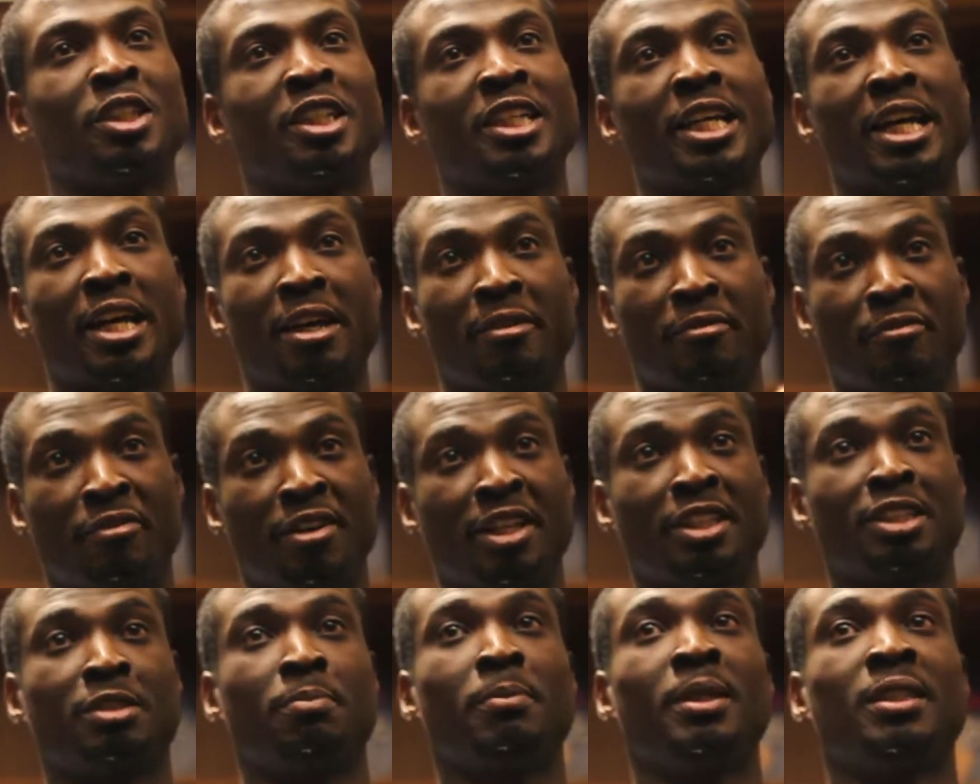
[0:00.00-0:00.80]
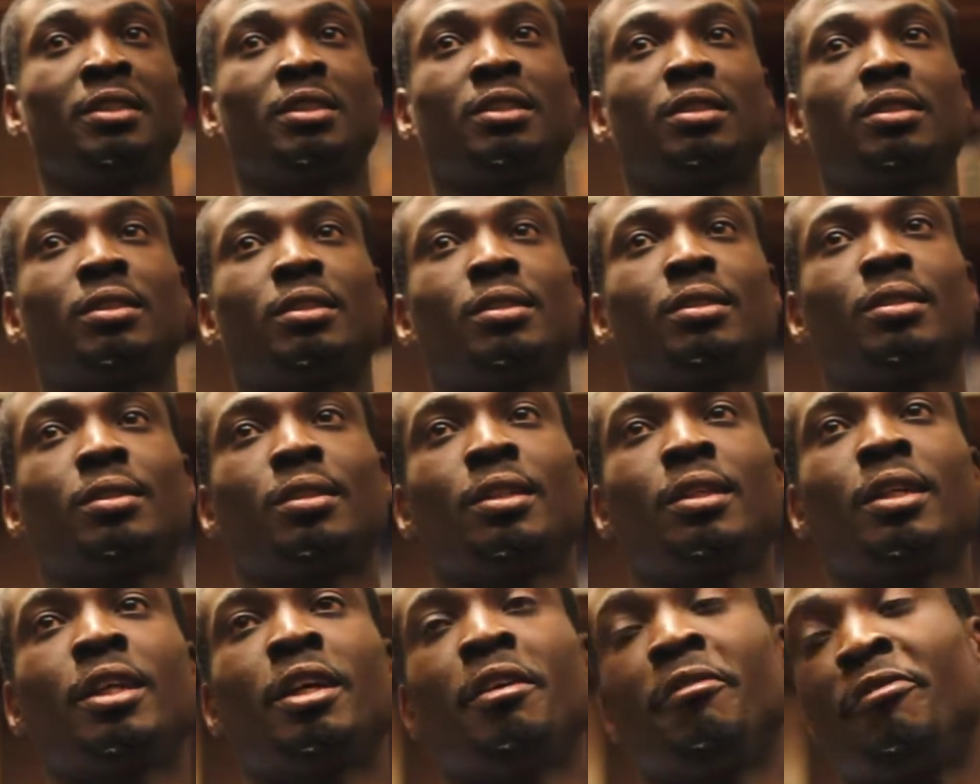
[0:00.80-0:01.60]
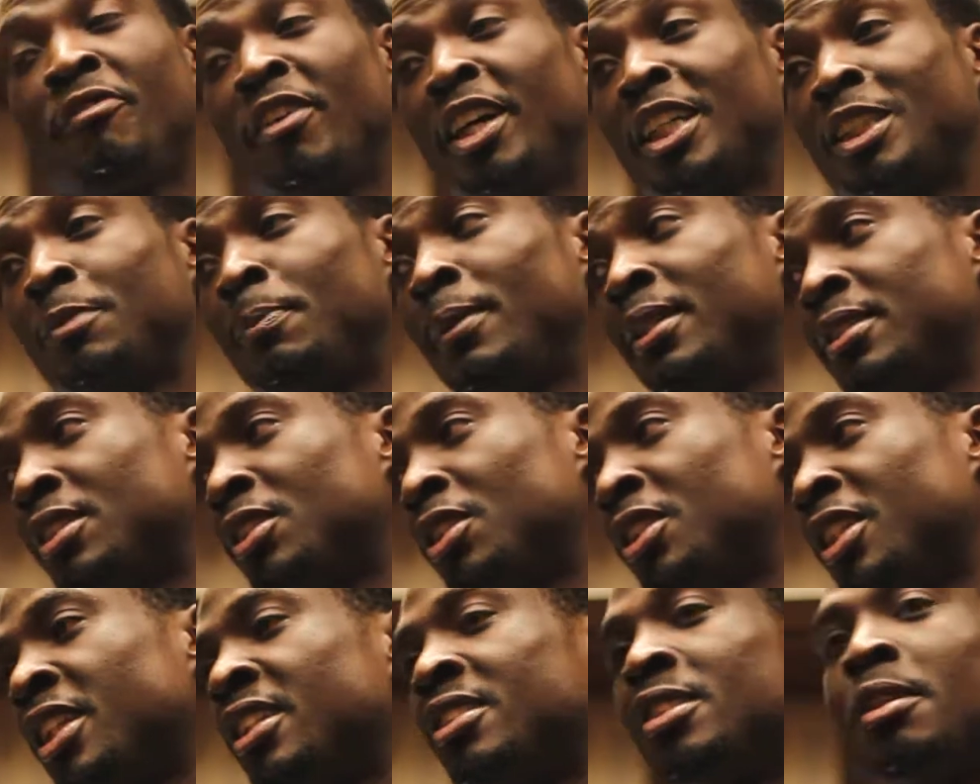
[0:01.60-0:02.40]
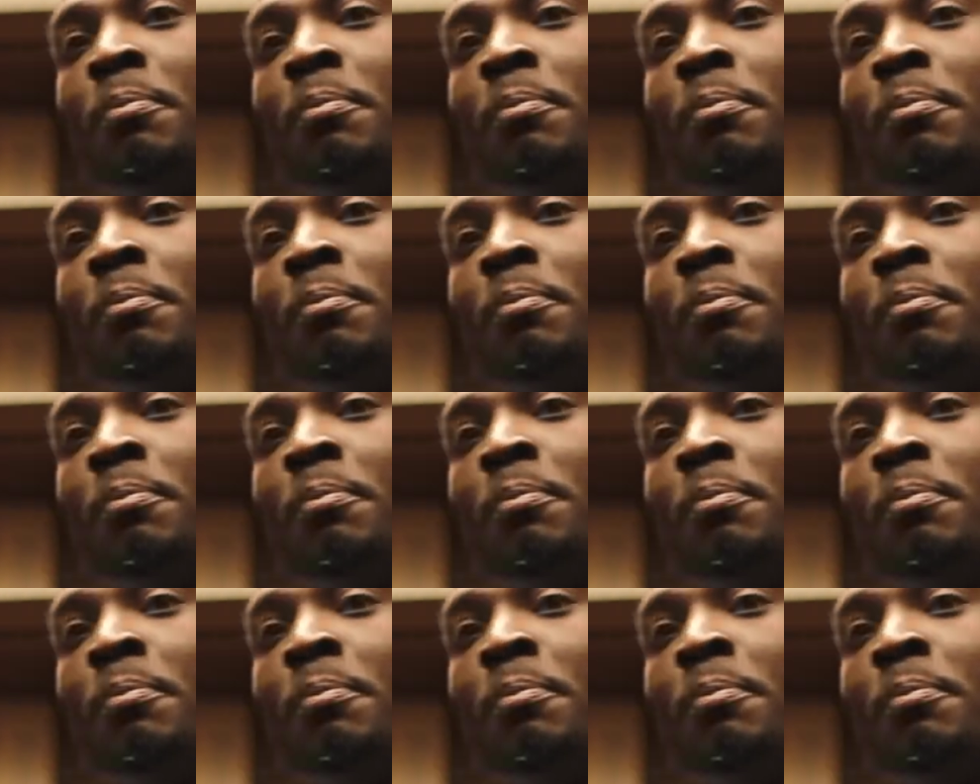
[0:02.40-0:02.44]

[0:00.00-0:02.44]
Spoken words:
they're investments. Investments suggest a